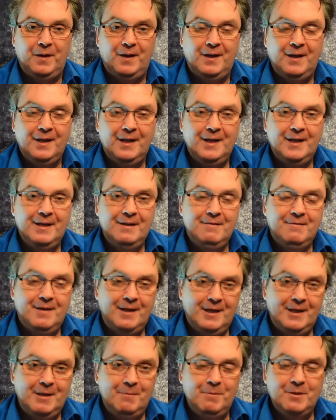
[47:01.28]
be
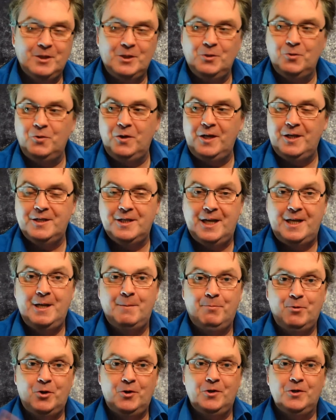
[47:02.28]
thinking about stories in
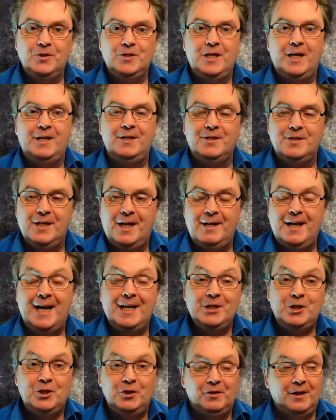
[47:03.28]
a broader sense, and
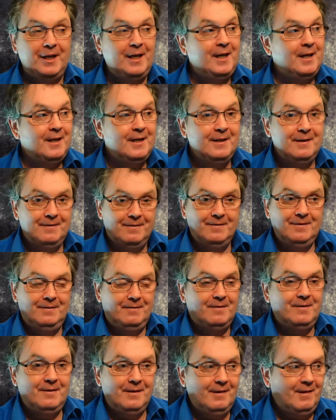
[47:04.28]
actually.
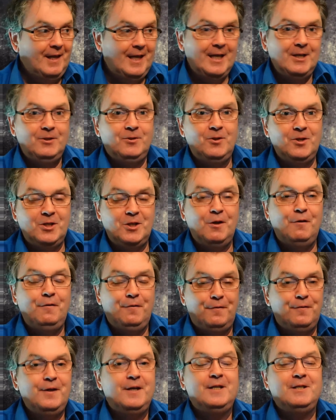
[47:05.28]
They, they can do
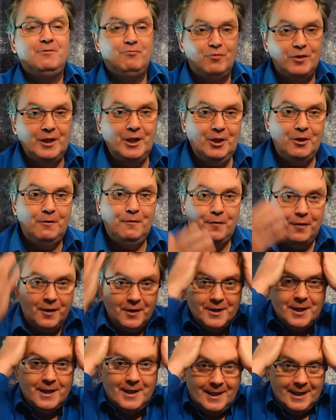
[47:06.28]
stuff that's really good
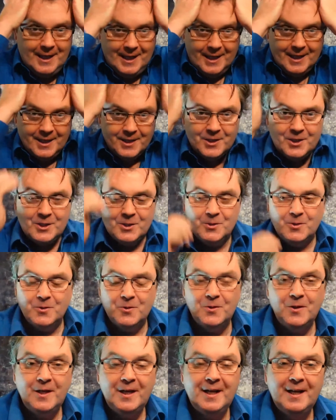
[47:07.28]
for us in here.
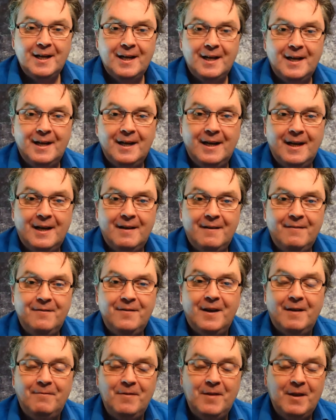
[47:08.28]
So uh,
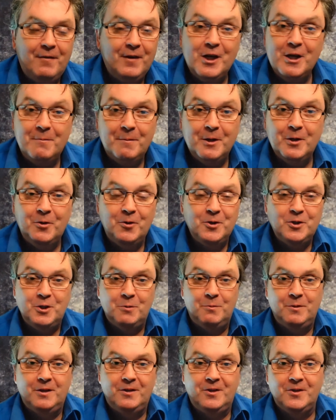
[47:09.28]
I've, I've never come across
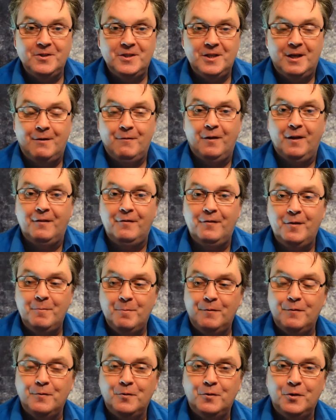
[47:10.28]
someone that does that for a living
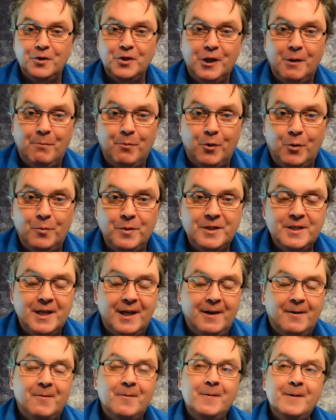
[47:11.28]
before, as you could probably
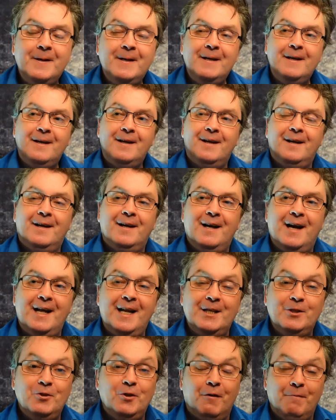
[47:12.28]
tell. Uh,
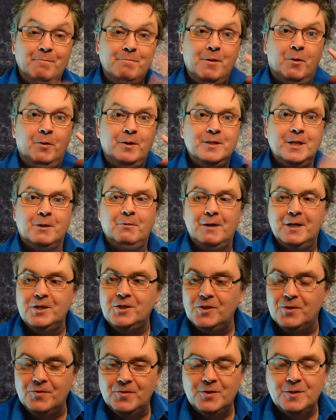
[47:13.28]
and I do have millions of
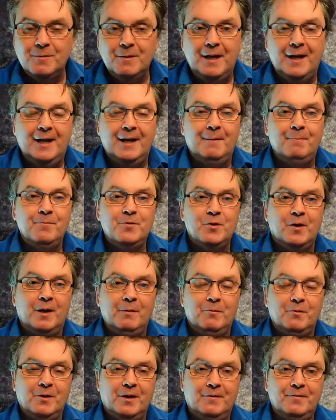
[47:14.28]
questions. Um, so I
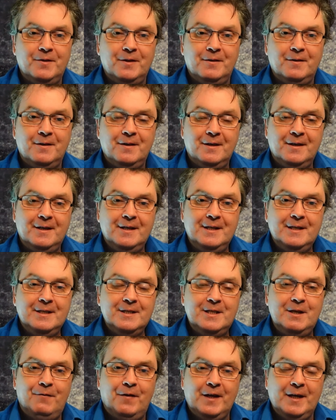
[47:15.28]
think we'll have to
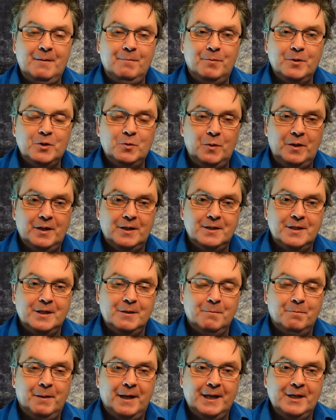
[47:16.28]
see if I can persuade her to
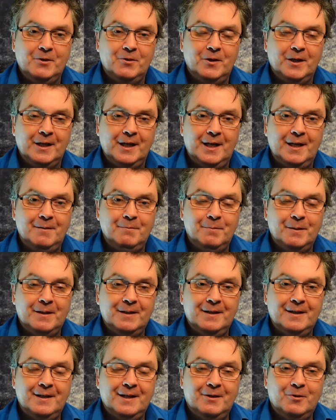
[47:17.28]
come back on again.
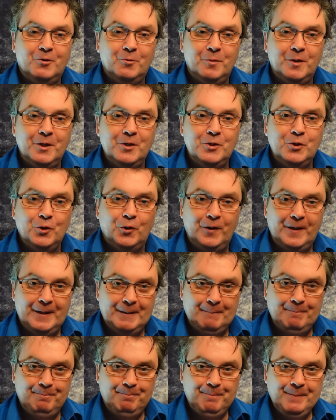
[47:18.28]
But uh, I hope you enjoyed
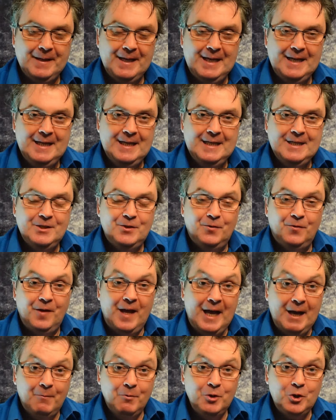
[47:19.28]
it. So
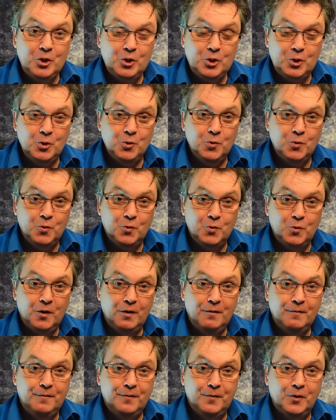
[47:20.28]
that was
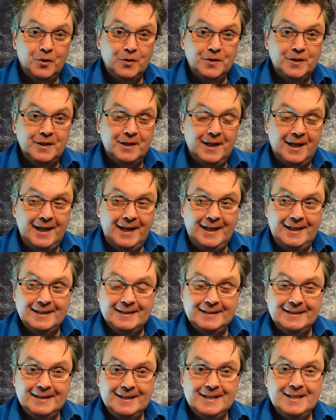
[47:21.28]
show
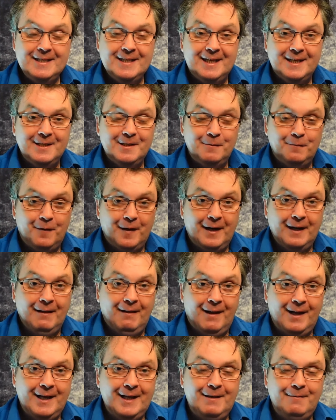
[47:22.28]
forty-nine. This is Artifact
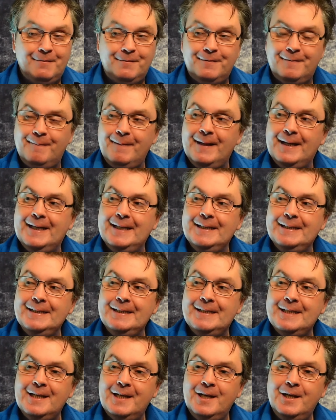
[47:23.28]
Live.
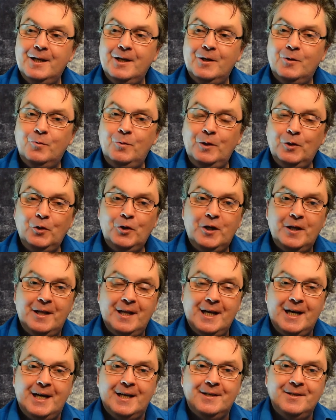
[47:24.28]
And we look at
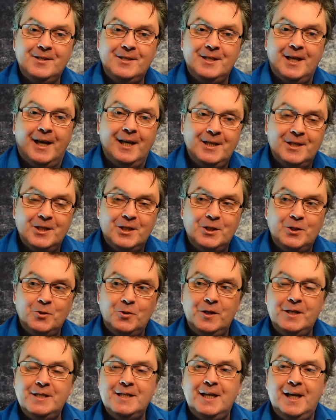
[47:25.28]
the art and science of
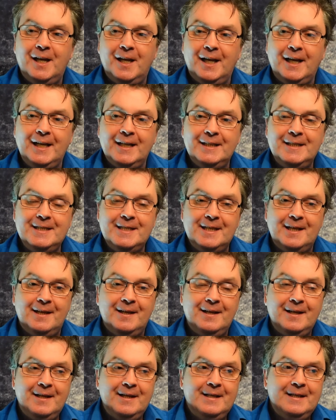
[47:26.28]
storytelling. And
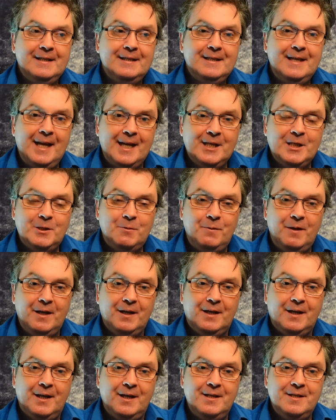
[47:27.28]
uh, next
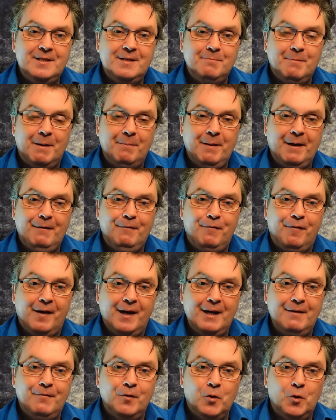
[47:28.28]
week is my big
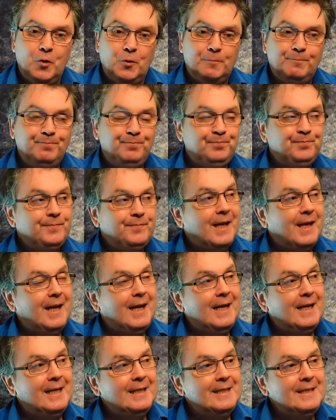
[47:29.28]
five oh.
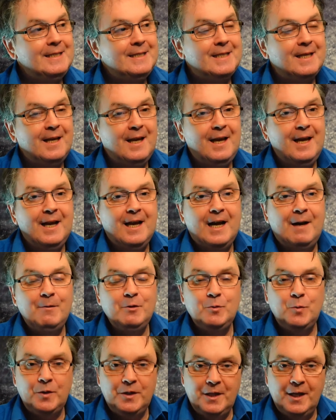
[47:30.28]
And I
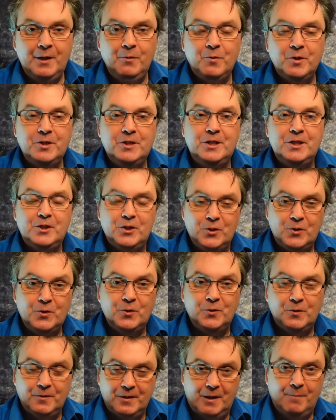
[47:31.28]
was wondering what to
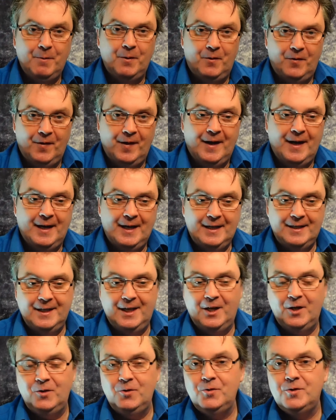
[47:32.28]
do about that
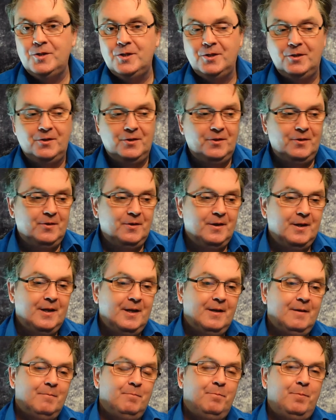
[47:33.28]
and how to...
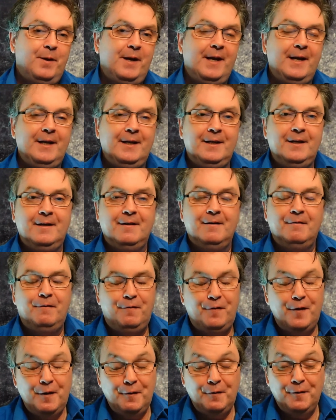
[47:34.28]
bring
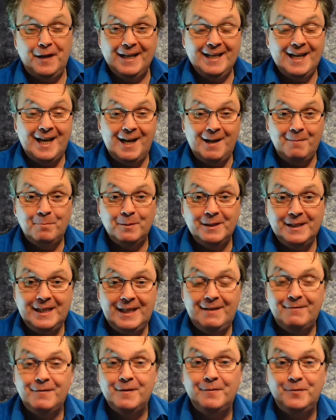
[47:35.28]
fifty. I can't
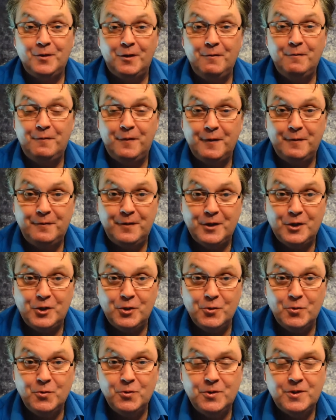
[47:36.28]
believe I've done fifty
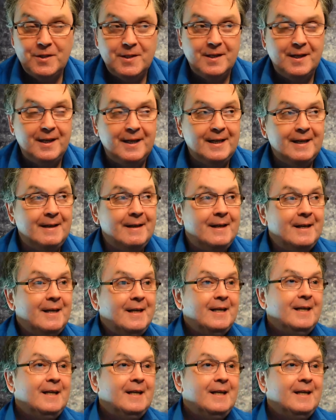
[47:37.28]
shows. Uh,